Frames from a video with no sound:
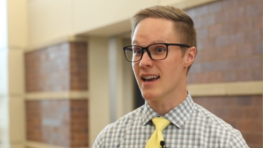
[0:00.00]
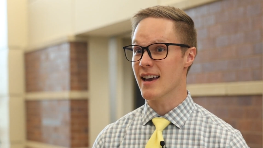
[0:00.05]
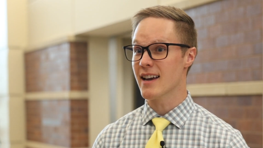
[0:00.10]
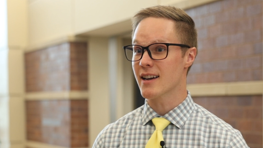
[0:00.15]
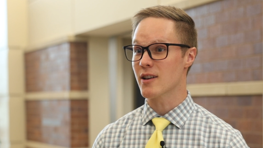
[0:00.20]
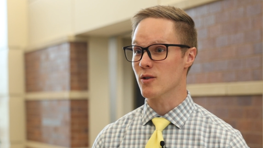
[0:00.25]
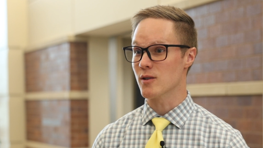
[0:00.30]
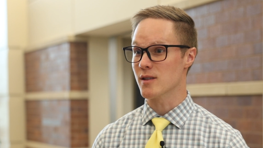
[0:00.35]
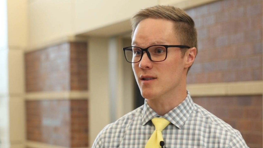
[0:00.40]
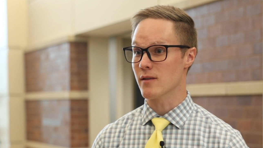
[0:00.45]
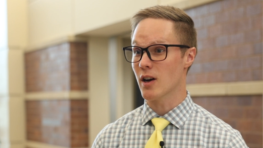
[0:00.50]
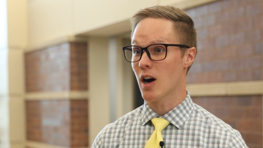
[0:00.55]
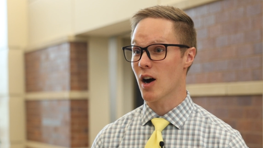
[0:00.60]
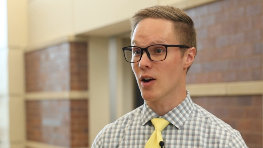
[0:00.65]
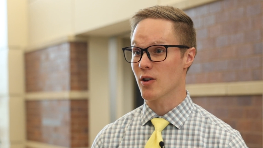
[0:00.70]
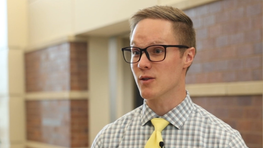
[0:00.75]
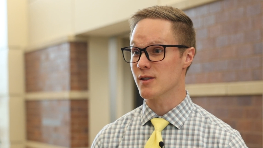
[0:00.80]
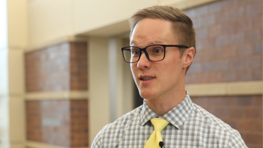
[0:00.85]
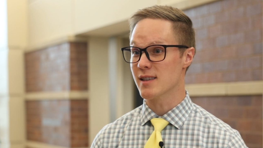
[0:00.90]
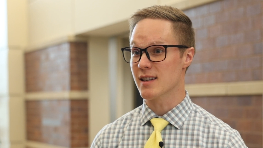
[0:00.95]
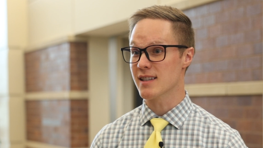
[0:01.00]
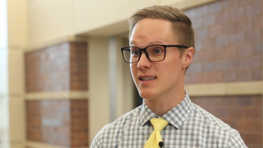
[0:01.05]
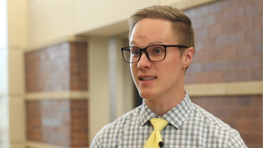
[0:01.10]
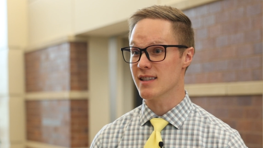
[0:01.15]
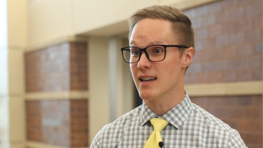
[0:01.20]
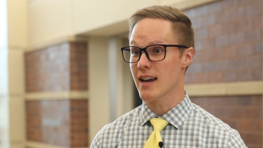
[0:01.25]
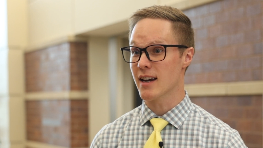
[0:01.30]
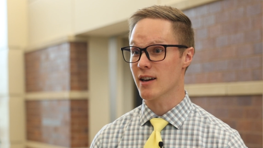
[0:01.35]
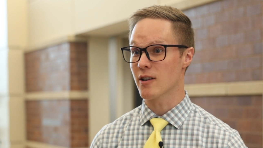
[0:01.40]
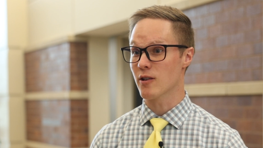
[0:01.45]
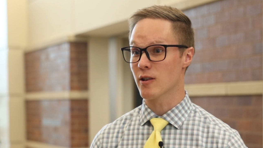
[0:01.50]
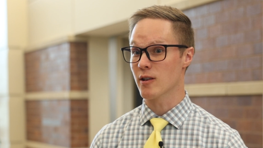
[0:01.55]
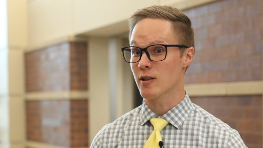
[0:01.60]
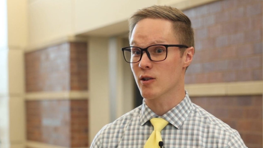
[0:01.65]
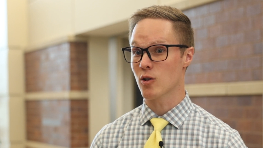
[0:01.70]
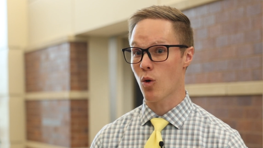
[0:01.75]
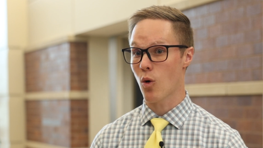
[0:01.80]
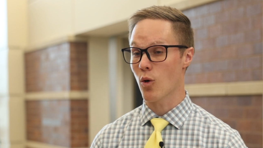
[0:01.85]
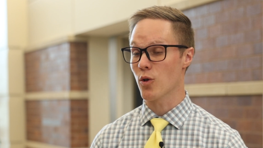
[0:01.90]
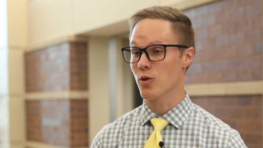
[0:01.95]
acres of a
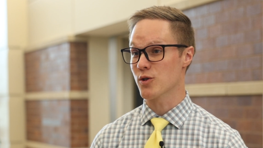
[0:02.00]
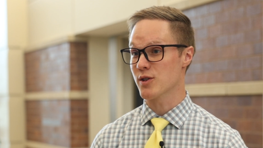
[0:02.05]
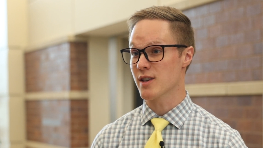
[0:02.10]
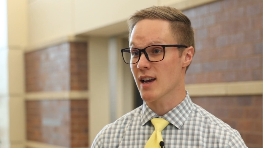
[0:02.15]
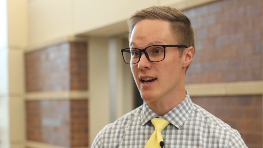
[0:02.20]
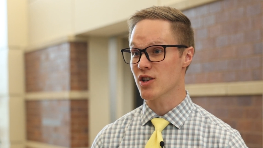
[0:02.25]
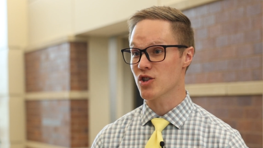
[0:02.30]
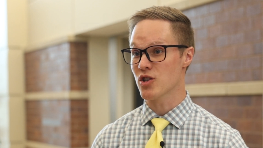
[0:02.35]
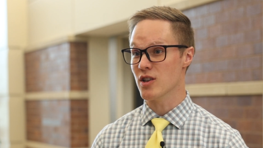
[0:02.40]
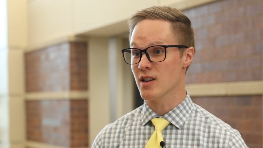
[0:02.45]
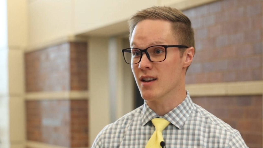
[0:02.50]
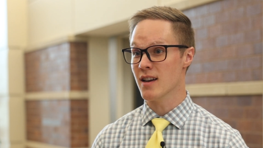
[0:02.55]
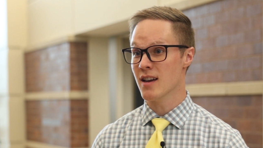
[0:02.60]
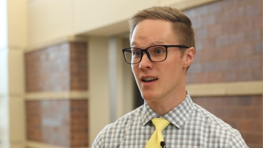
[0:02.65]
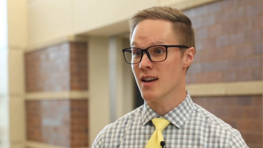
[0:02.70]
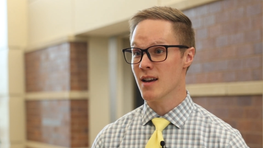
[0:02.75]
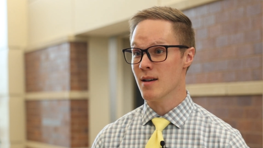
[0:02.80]
160-acre quarter section